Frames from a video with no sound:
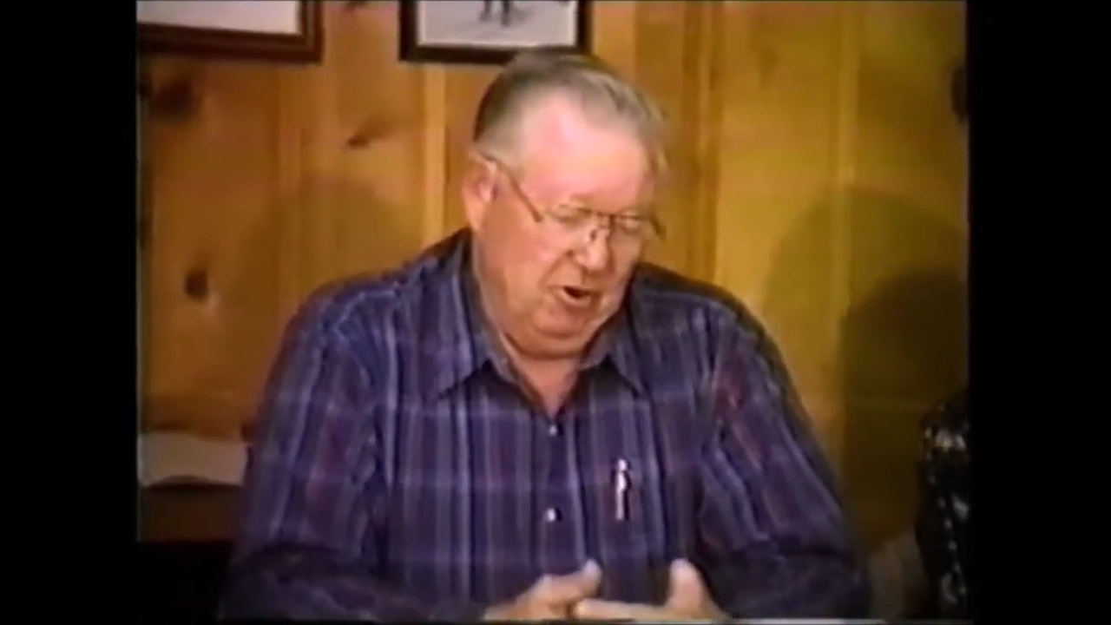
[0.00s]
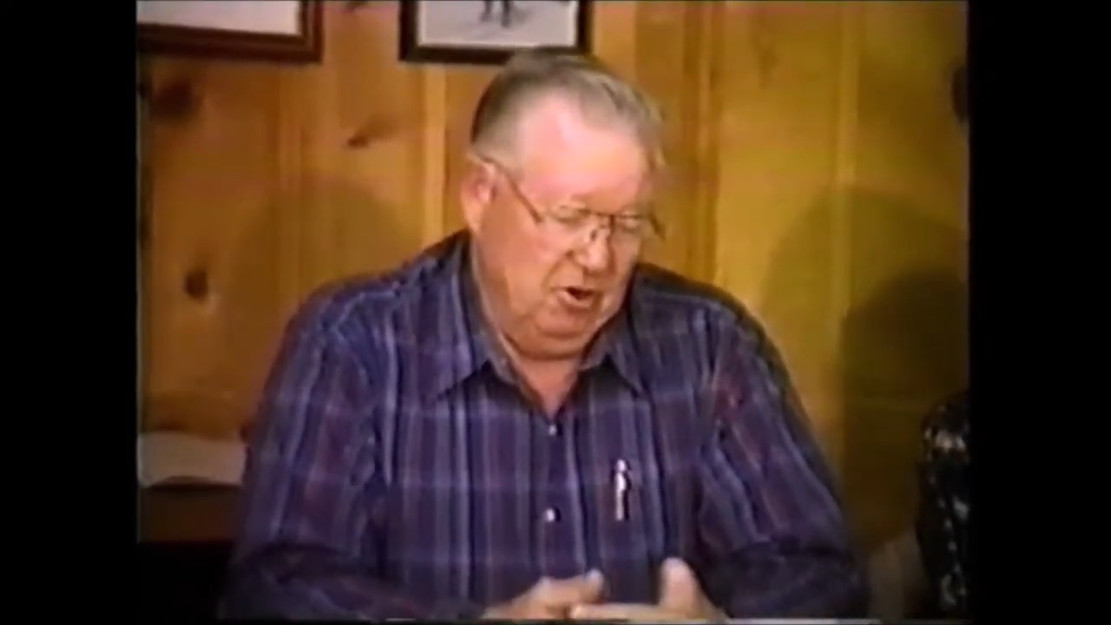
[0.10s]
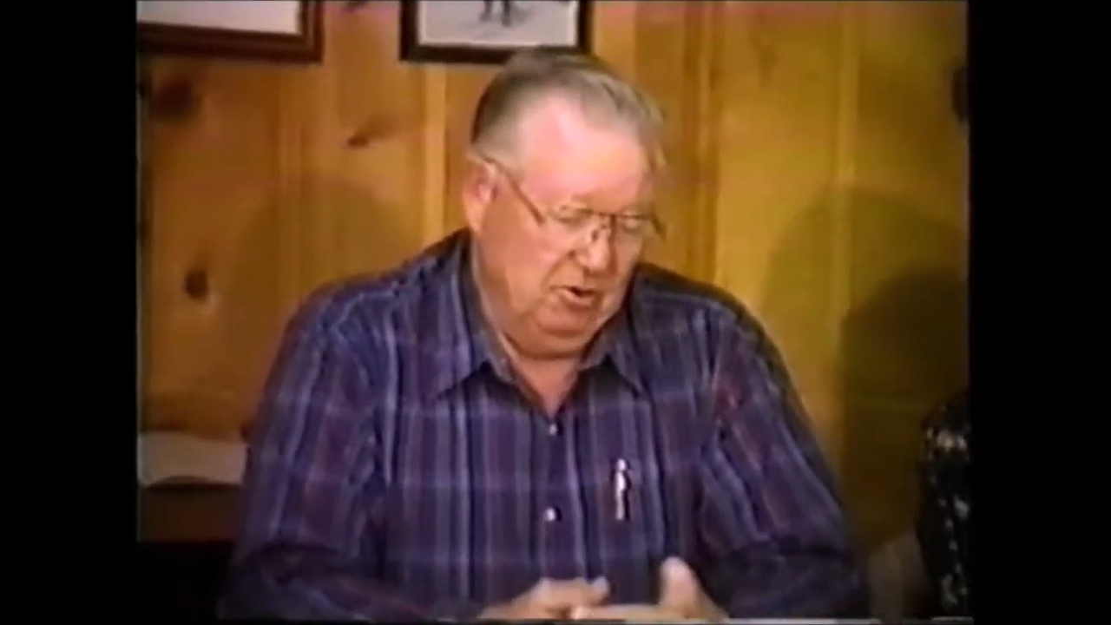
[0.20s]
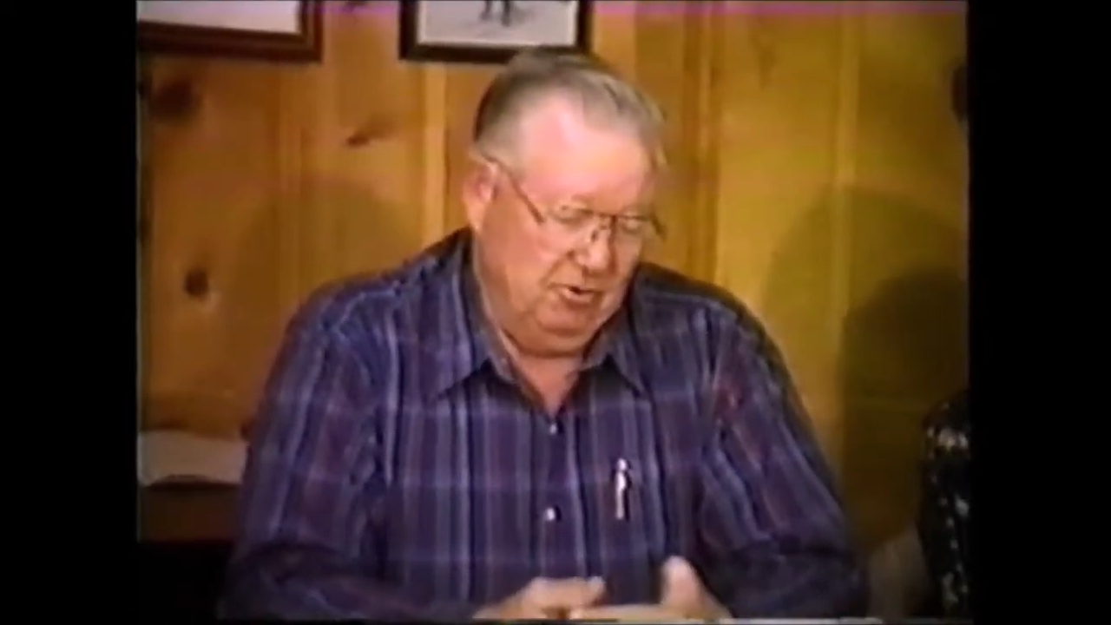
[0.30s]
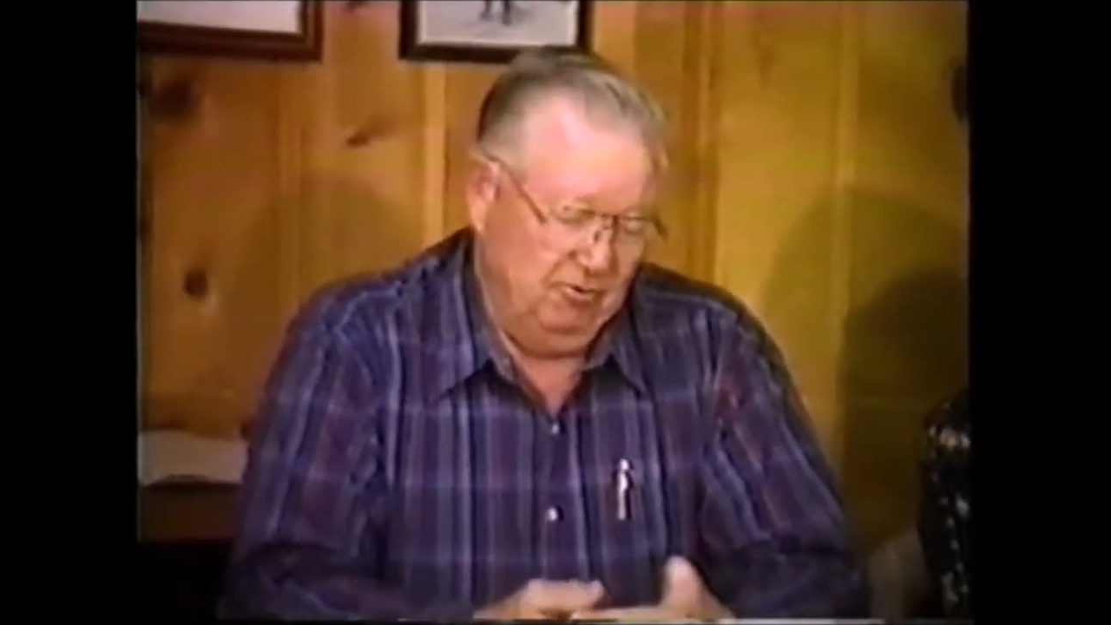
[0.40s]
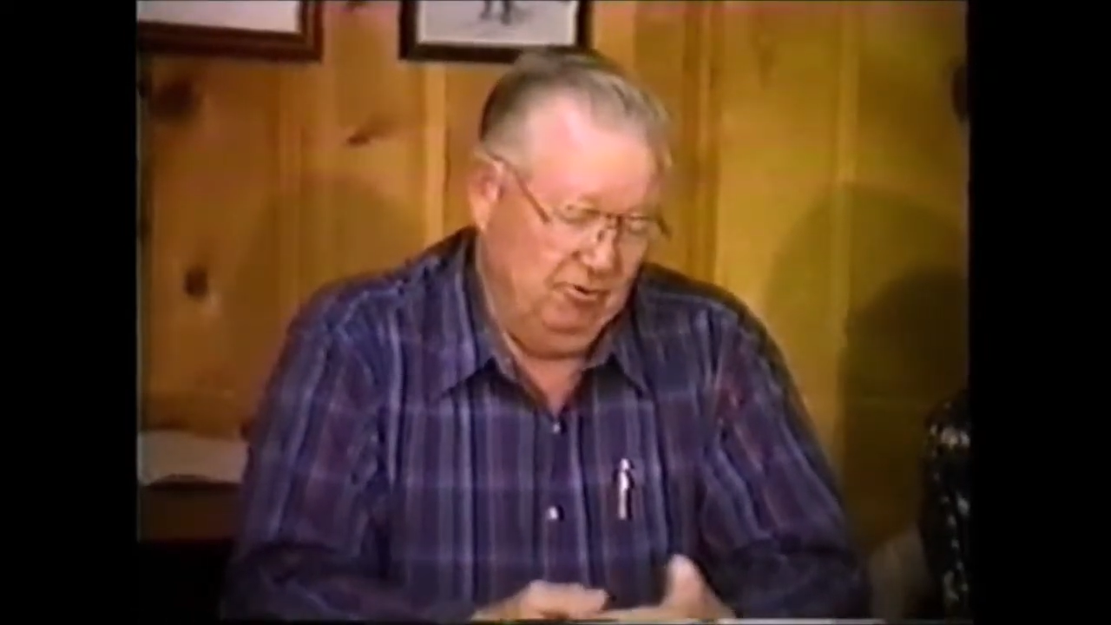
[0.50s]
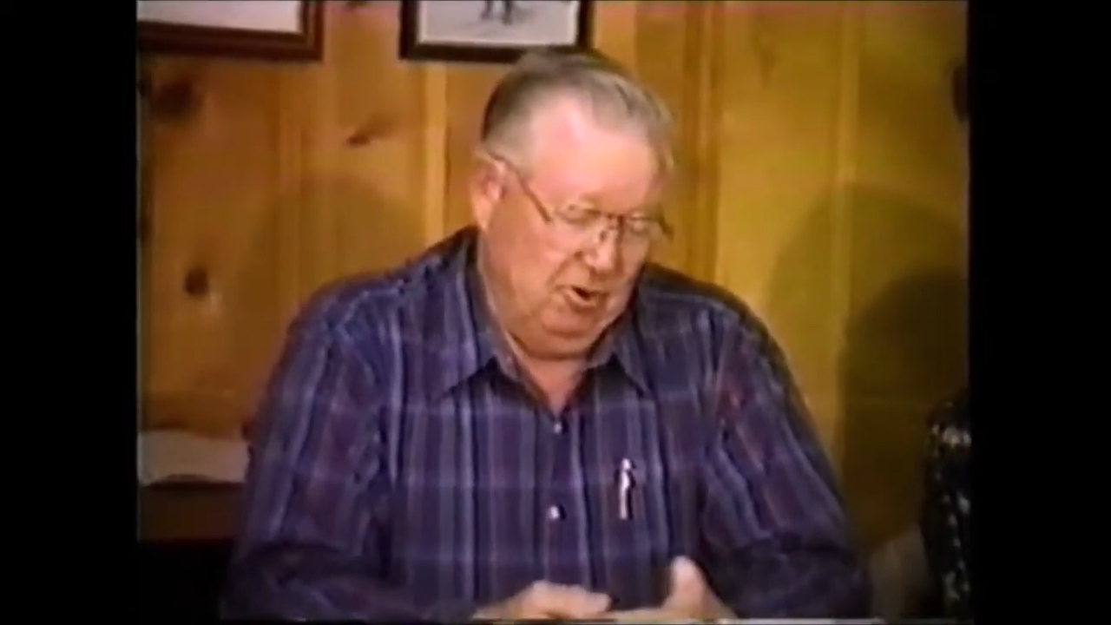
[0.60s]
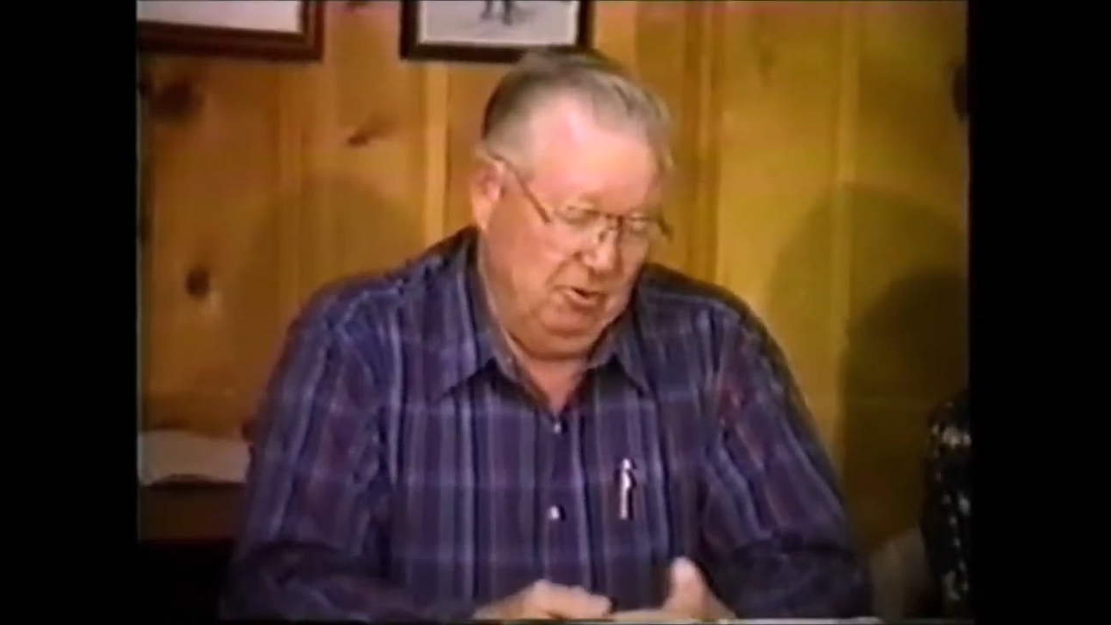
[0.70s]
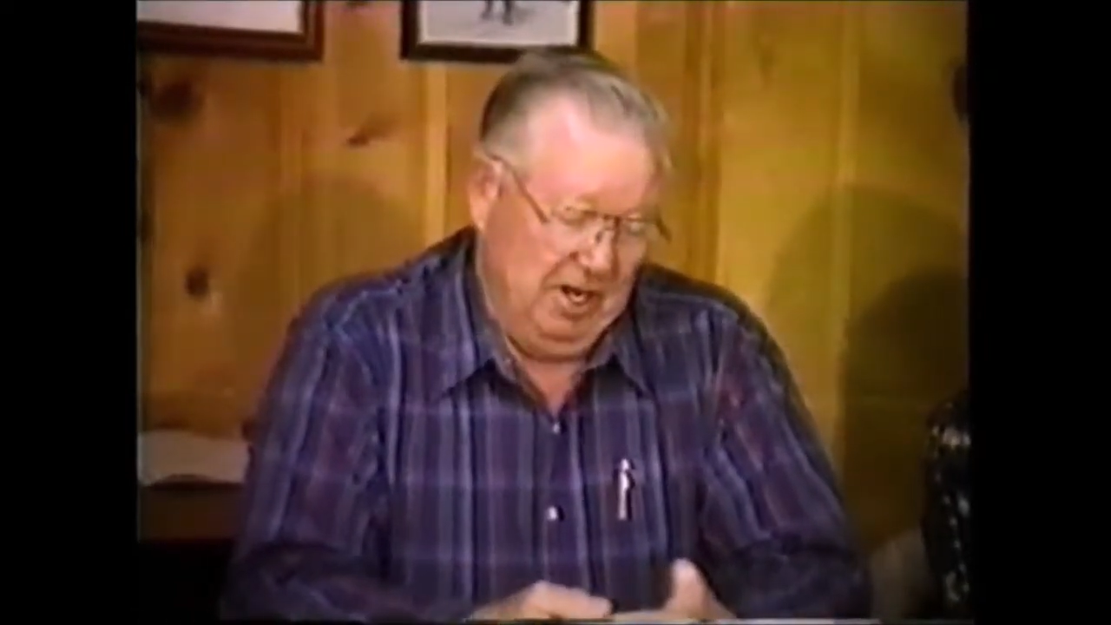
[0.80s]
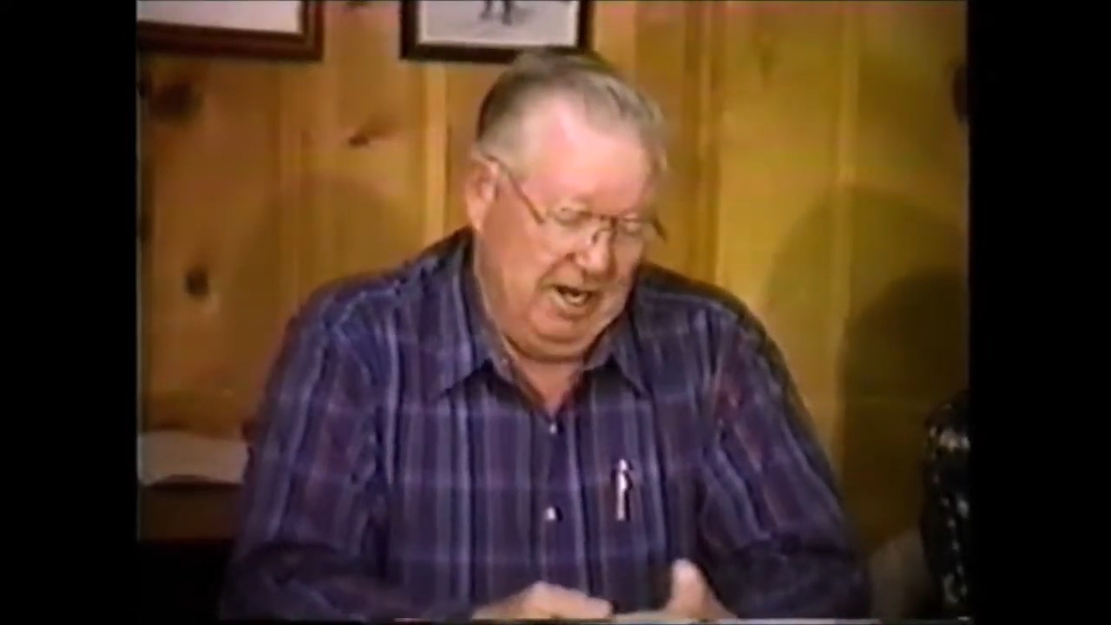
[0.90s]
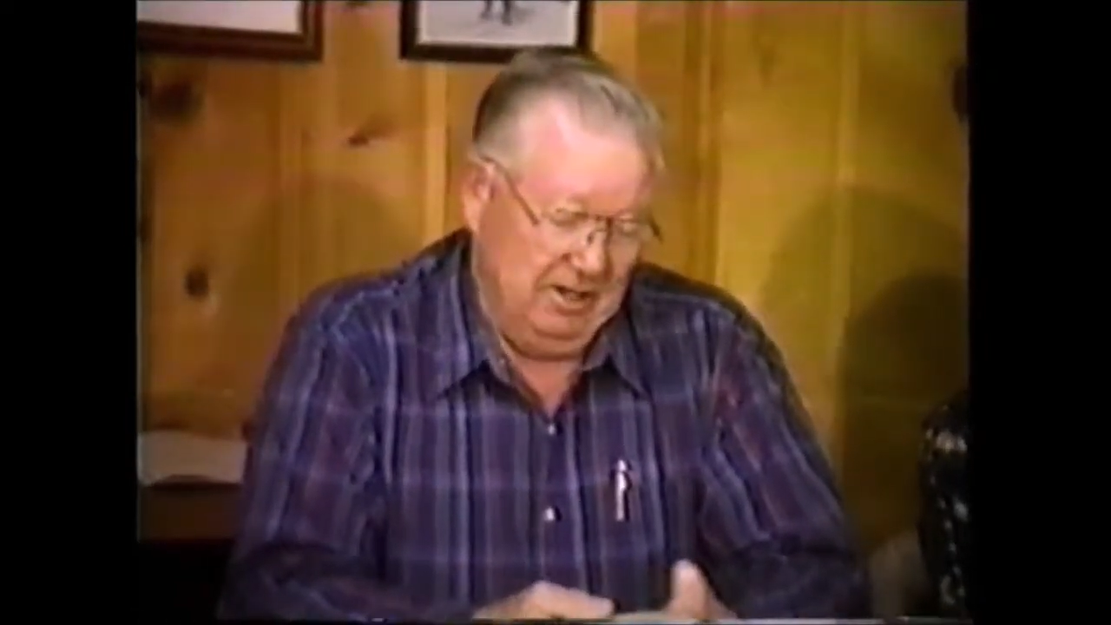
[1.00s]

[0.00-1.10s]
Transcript: first, before we